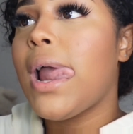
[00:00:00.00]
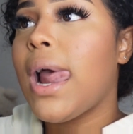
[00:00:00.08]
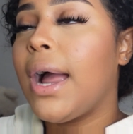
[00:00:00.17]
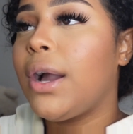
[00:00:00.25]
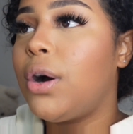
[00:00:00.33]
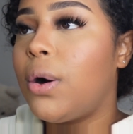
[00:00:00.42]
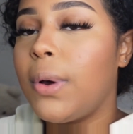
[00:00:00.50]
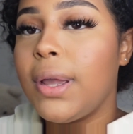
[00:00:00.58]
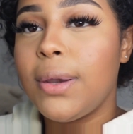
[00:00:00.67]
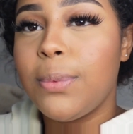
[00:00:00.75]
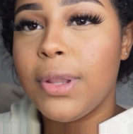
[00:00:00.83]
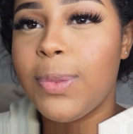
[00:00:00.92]
I go
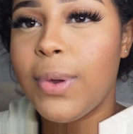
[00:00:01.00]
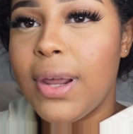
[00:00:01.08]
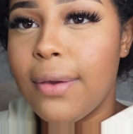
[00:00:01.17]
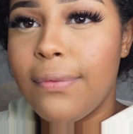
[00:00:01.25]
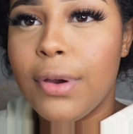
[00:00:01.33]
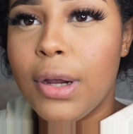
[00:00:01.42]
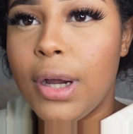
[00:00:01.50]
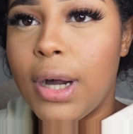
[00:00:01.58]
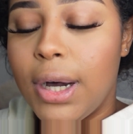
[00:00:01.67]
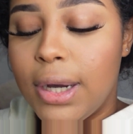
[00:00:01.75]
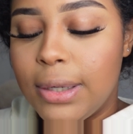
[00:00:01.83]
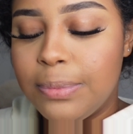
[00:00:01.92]
in with whatever
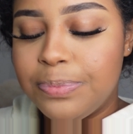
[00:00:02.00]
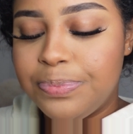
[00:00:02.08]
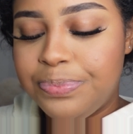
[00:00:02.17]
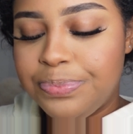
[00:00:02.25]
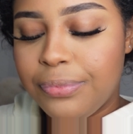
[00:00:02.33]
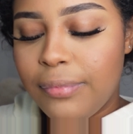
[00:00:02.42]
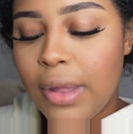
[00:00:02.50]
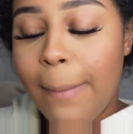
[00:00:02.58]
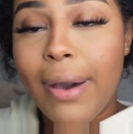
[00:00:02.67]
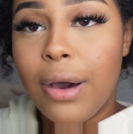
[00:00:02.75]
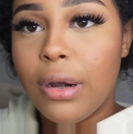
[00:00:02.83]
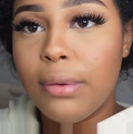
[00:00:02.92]

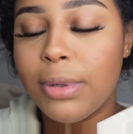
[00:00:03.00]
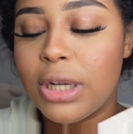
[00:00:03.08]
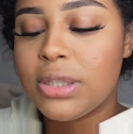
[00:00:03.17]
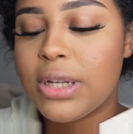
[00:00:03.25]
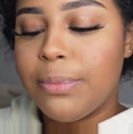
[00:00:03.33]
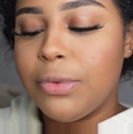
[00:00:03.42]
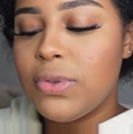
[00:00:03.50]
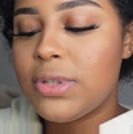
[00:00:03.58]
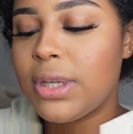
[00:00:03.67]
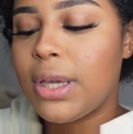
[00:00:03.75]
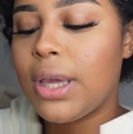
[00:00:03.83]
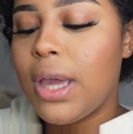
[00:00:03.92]
powder blush I'm
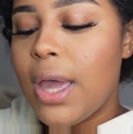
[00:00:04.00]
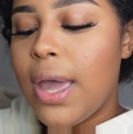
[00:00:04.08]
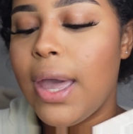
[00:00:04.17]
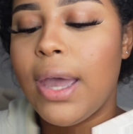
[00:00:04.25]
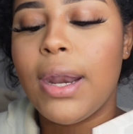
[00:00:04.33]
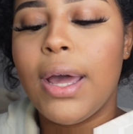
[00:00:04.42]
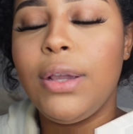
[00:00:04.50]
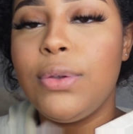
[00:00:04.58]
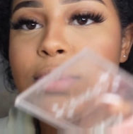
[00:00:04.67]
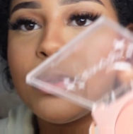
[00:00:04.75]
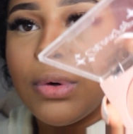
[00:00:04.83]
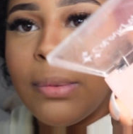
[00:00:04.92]
using, and I
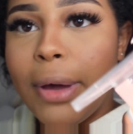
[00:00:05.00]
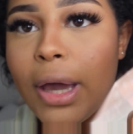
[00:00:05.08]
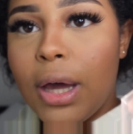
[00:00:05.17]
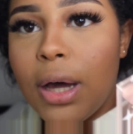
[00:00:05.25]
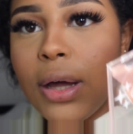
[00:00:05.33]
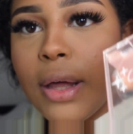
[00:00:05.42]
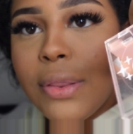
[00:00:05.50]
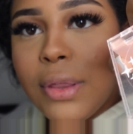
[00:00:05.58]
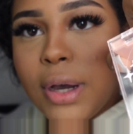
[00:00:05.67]
use one by the